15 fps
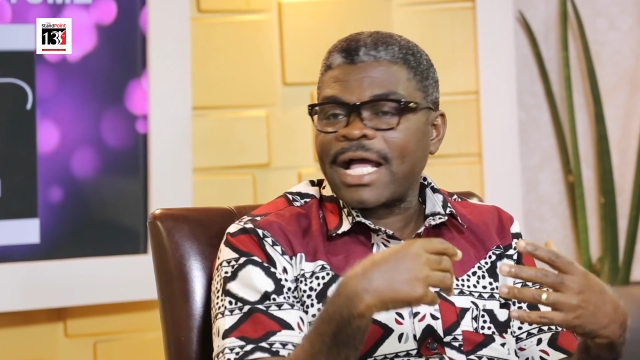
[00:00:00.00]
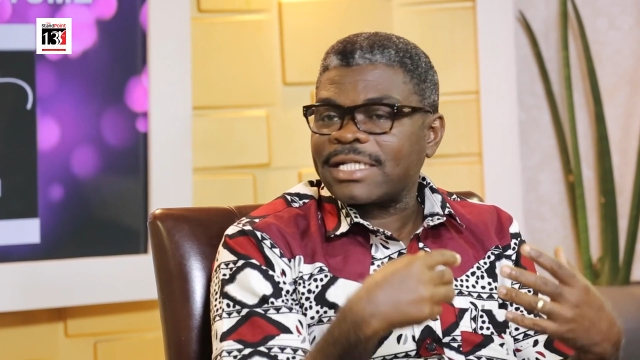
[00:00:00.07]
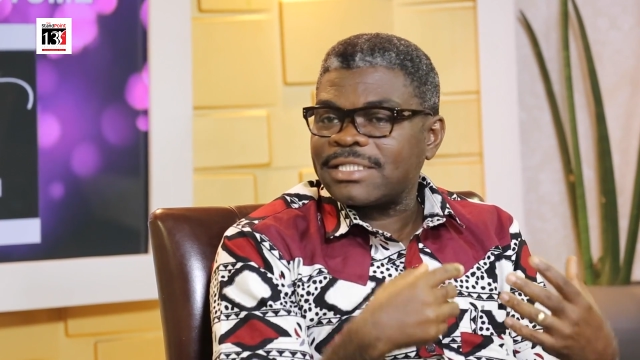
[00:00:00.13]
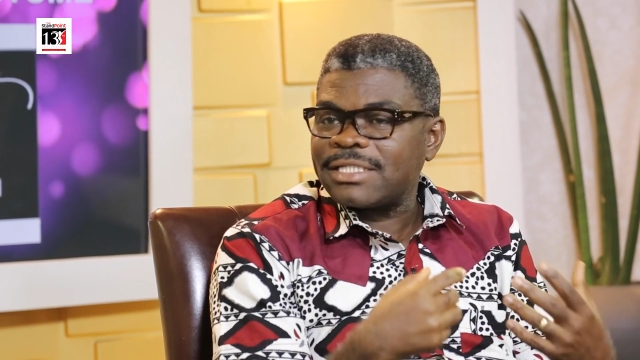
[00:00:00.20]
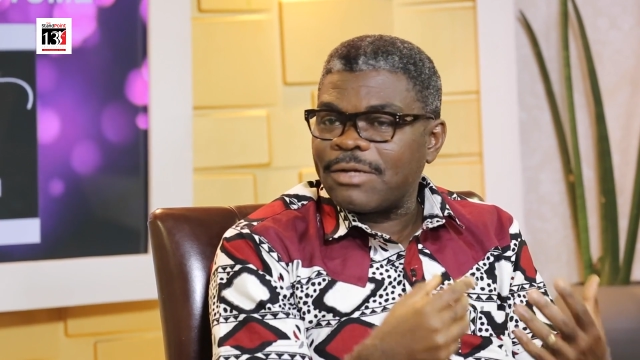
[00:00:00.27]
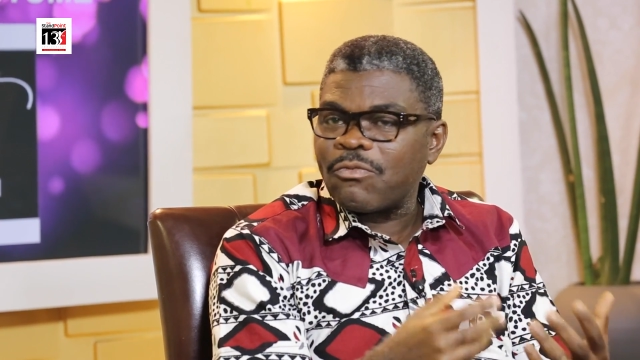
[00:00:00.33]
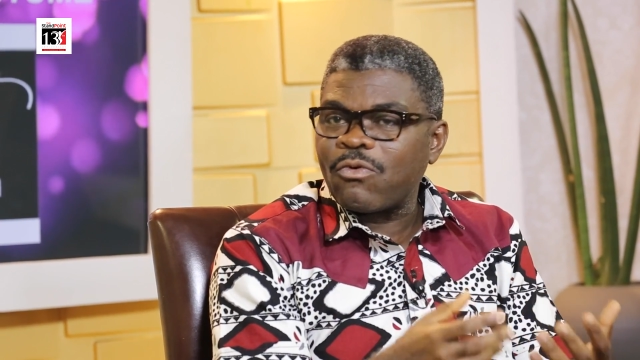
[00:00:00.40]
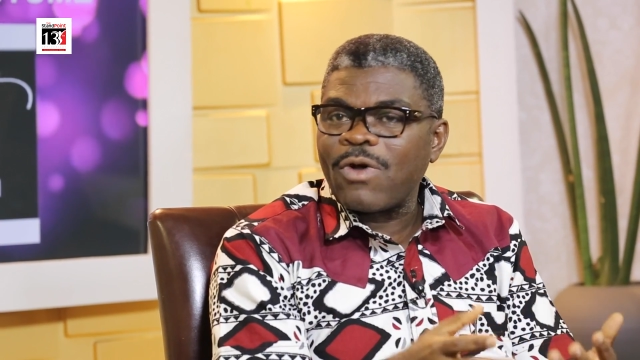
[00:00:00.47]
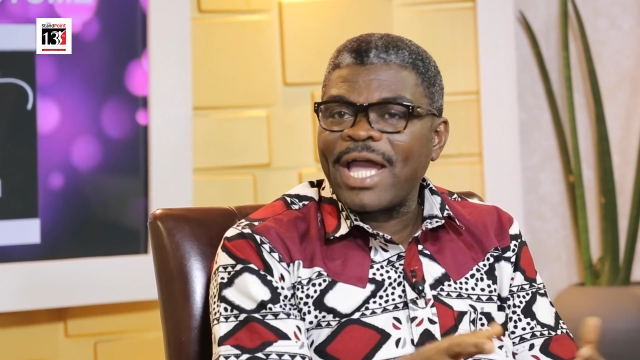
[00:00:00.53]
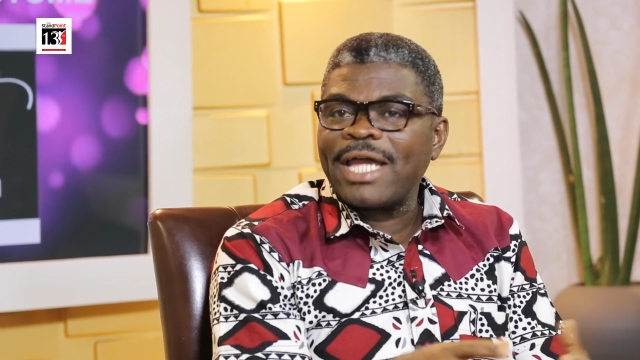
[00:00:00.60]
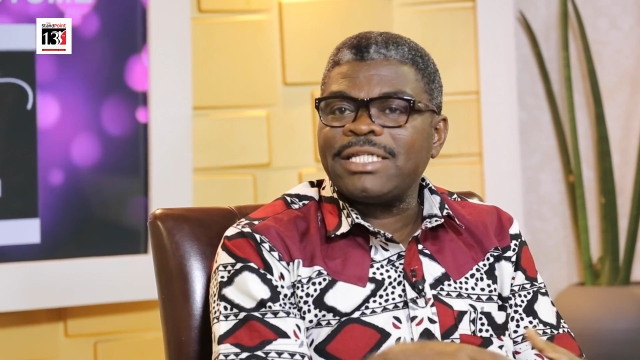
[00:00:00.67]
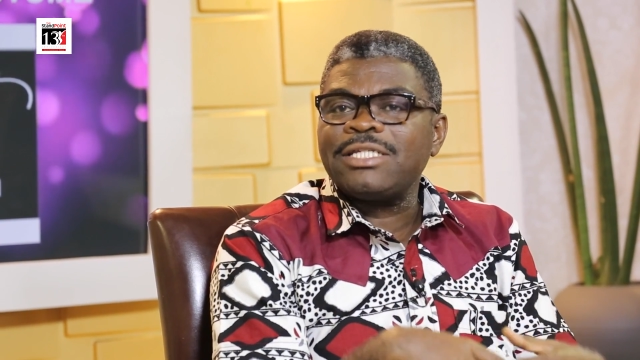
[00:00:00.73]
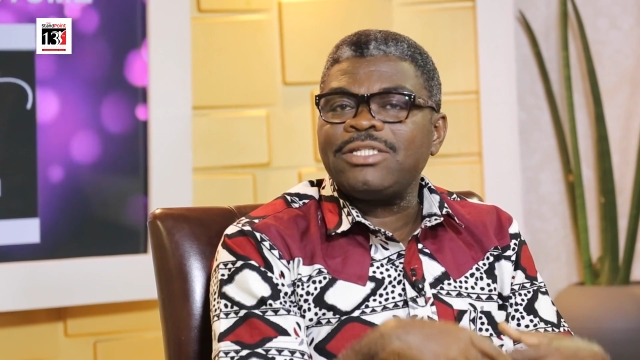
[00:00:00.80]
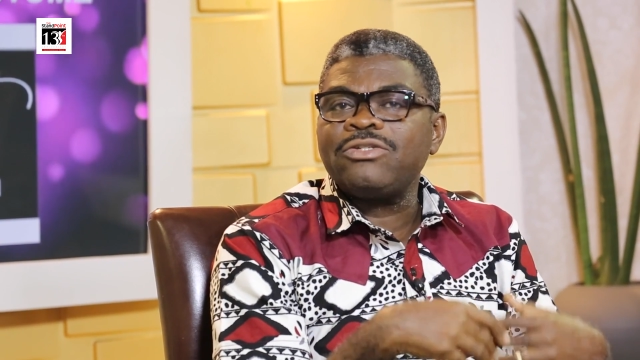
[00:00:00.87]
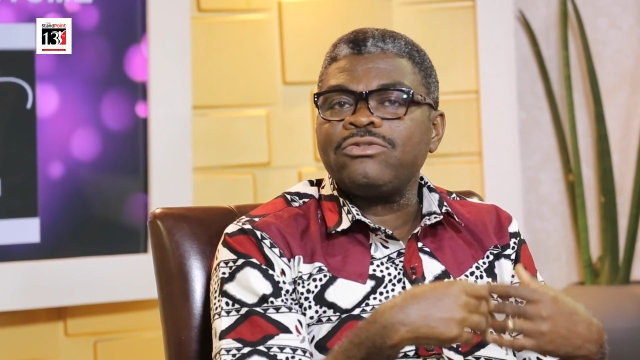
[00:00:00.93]
ask them,
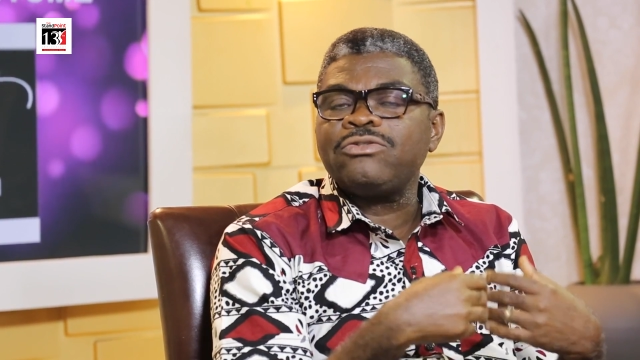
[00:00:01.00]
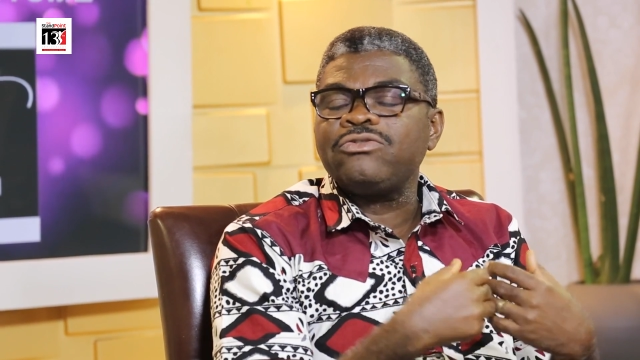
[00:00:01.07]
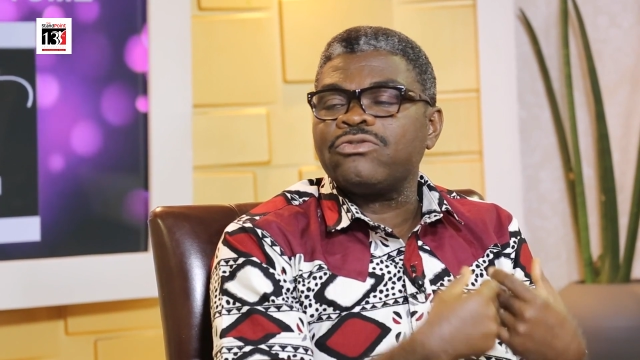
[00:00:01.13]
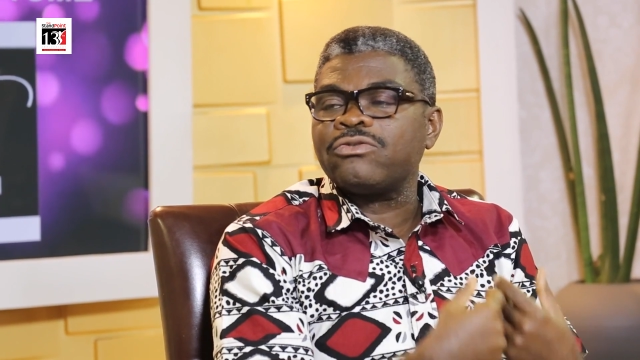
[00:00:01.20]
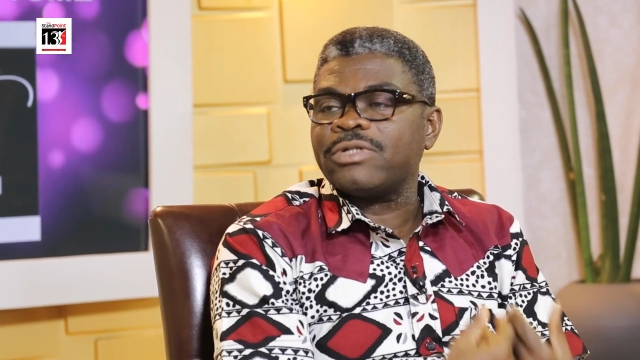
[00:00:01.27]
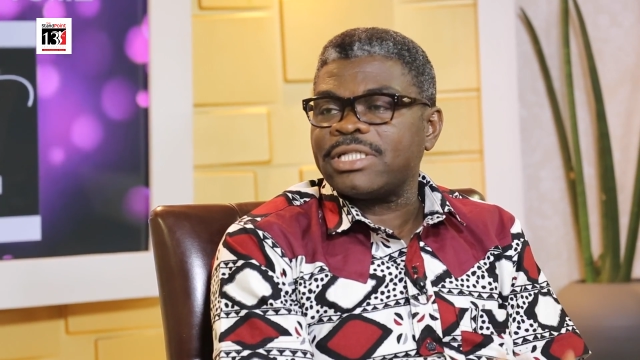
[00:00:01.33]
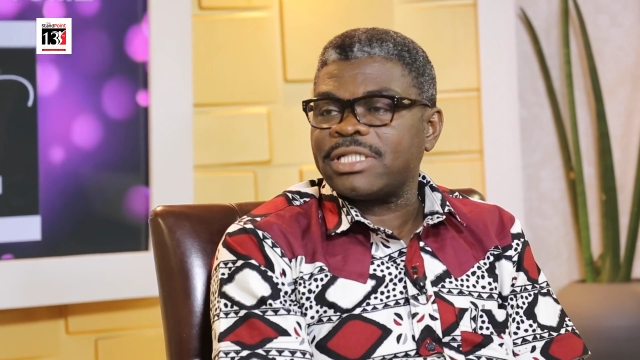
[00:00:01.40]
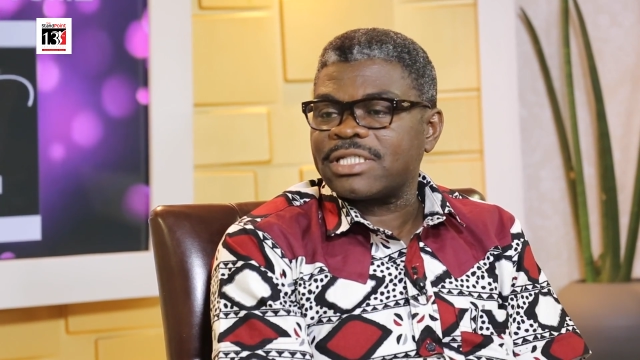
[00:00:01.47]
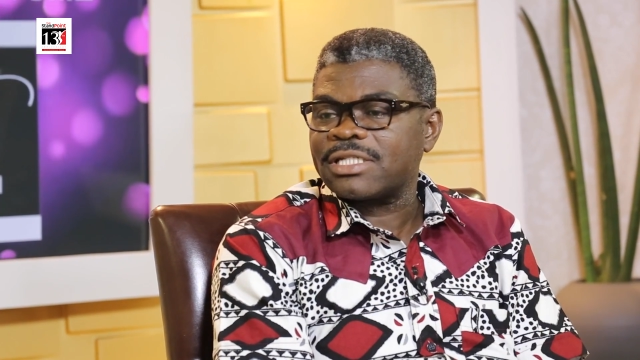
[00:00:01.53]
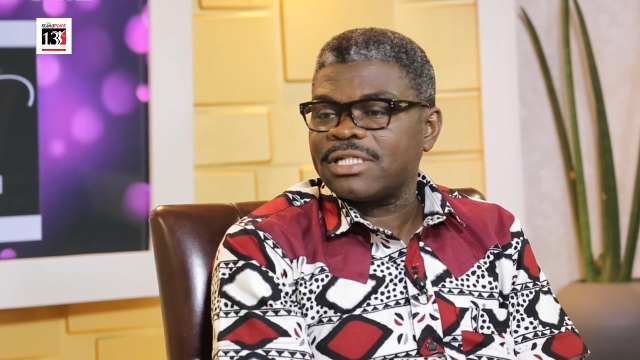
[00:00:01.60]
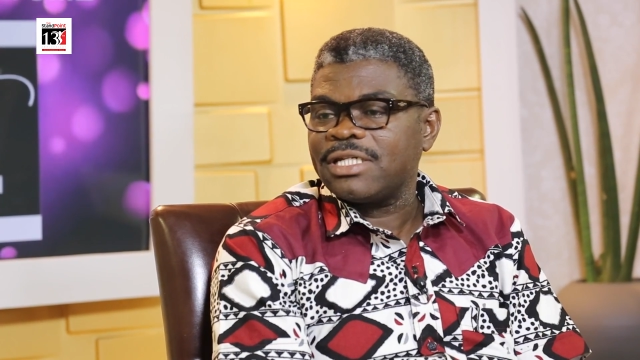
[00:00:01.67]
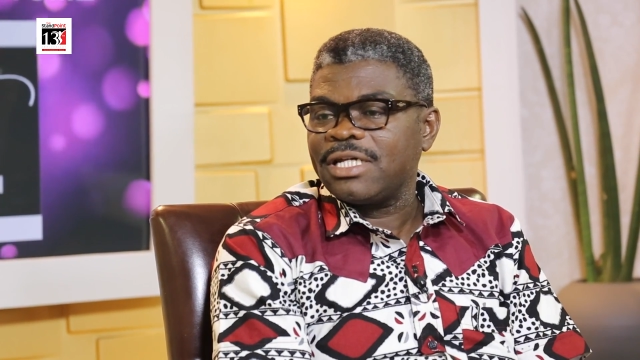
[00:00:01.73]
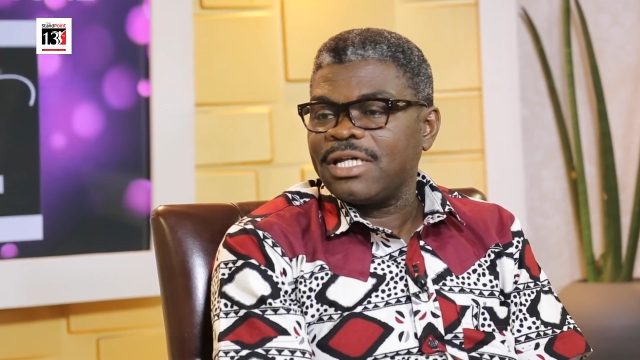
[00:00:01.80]
why did you do it?